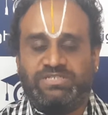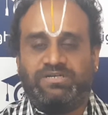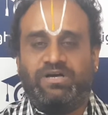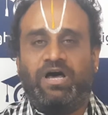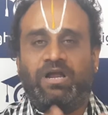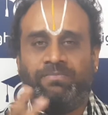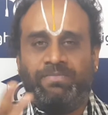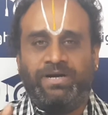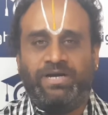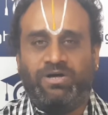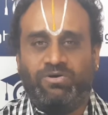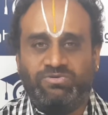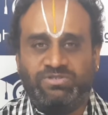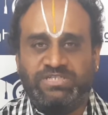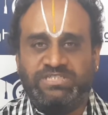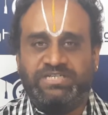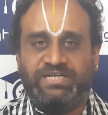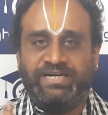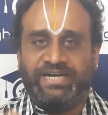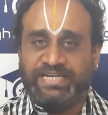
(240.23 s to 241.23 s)
Garment
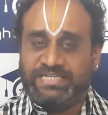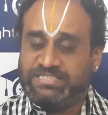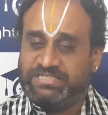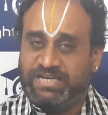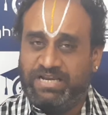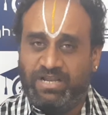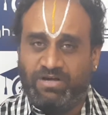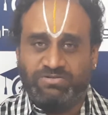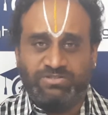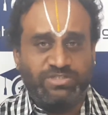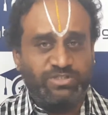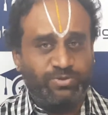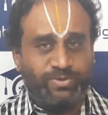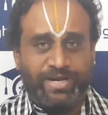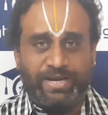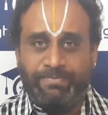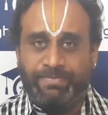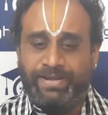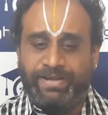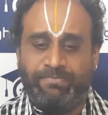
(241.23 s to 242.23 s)
houses and textile houses, you
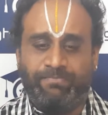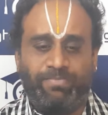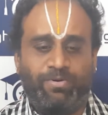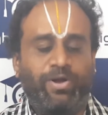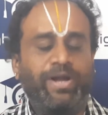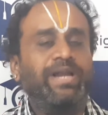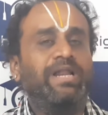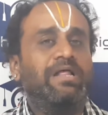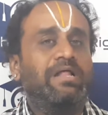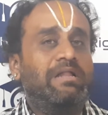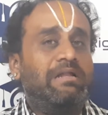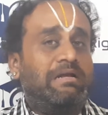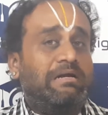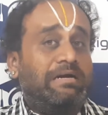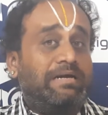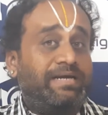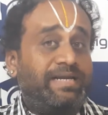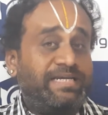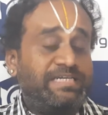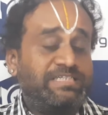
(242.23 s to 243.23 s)
can be employed.
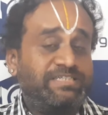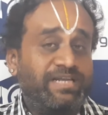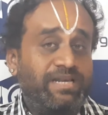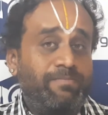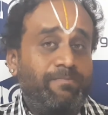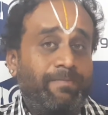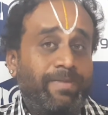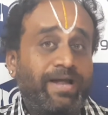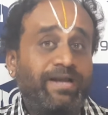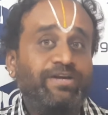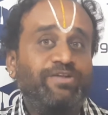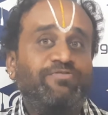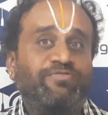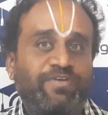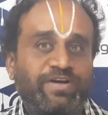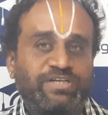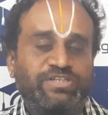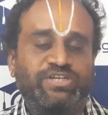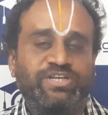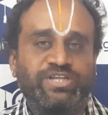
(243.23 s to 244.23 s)
Textile
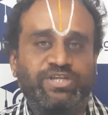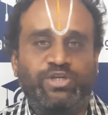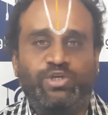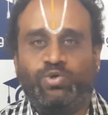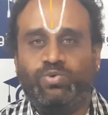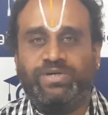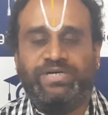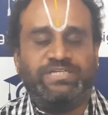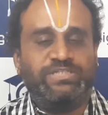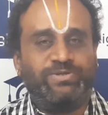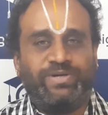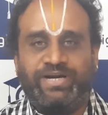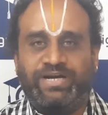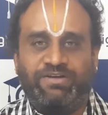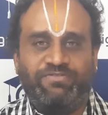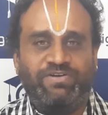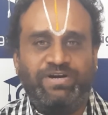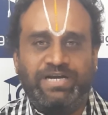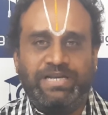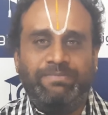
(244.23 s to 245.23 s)
manufacturing units, you can
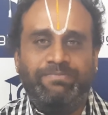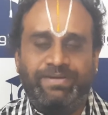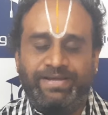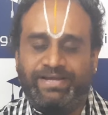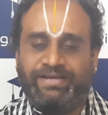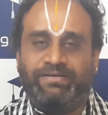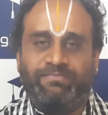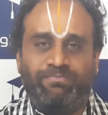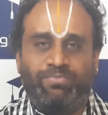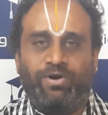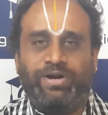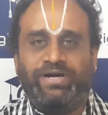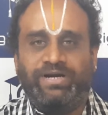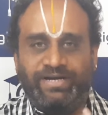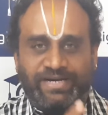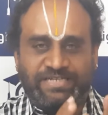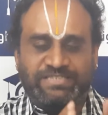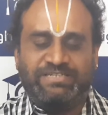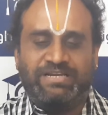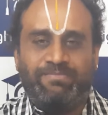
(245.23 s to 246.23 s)
definitely be employed in
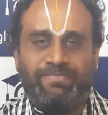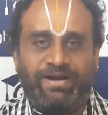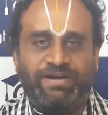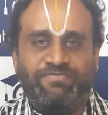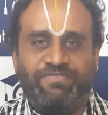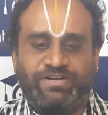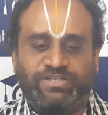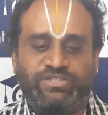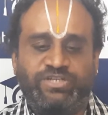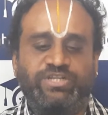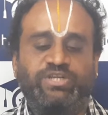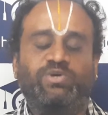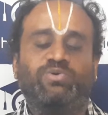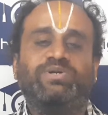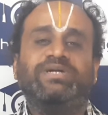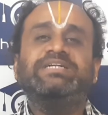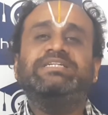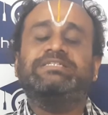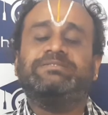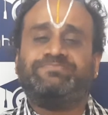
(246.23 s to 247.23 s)
textile manufacturing
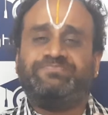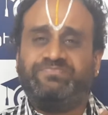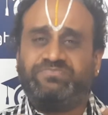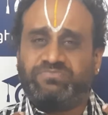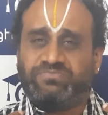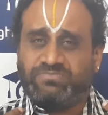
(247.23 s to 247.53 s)
units.